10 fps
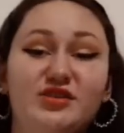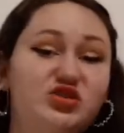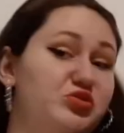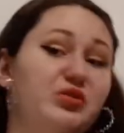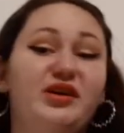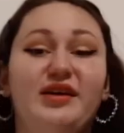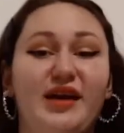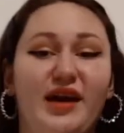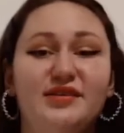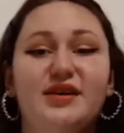doing
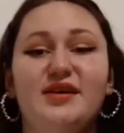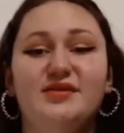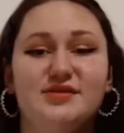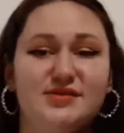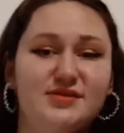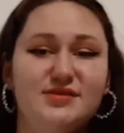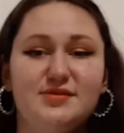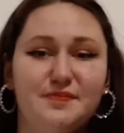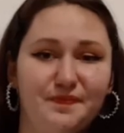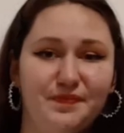again
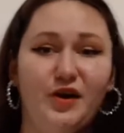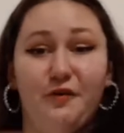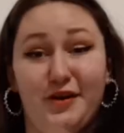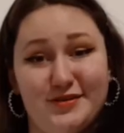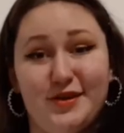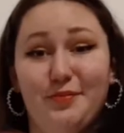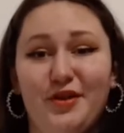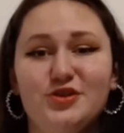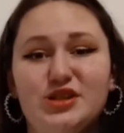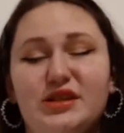because of his
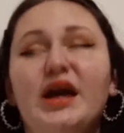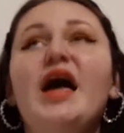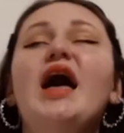compulsion.